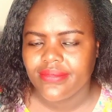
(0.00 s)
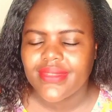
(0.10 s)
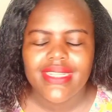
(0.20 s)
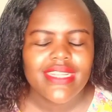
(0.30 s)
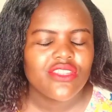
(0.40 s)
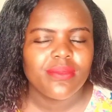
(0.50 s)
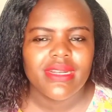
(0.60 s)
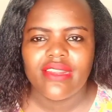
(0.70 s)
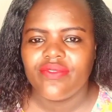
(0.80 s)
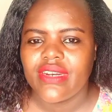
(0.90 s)
that's
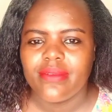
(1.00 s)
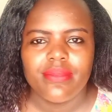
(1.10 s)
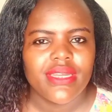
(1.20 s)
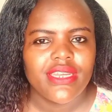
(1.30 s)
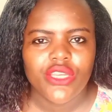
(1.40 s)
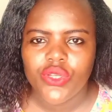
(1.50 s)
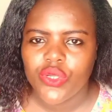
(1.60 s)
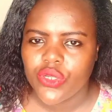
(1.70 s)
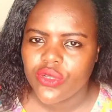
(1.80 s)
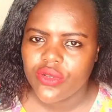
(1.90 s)
normally a very big
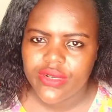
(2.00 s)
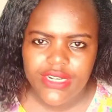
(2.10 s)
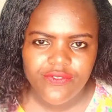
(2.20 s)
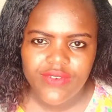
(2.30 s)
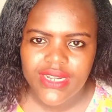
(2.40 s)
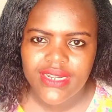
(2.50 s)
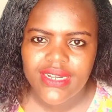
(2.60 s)
red flag.